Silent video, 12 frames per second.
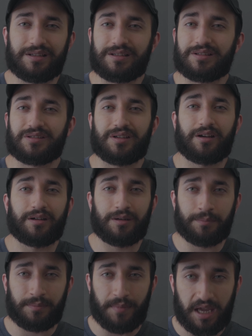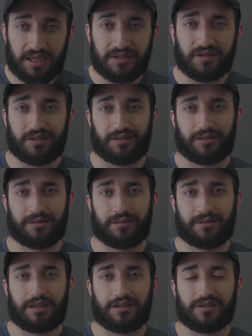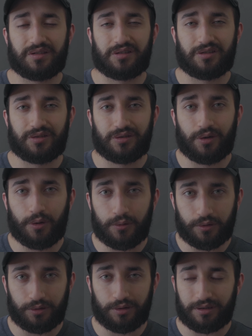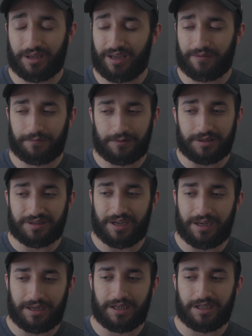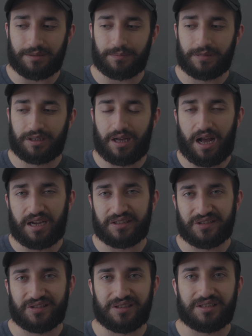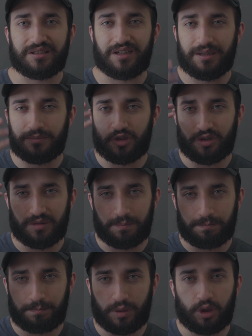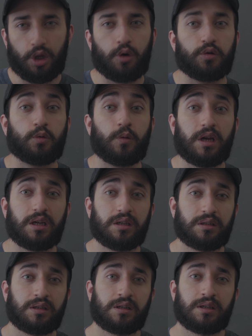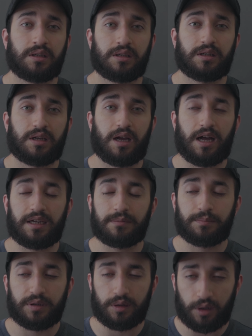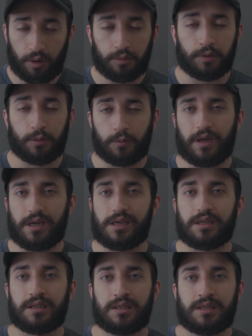is amazing. It is so good. Every time I see it, I'm just blown away. I am blown away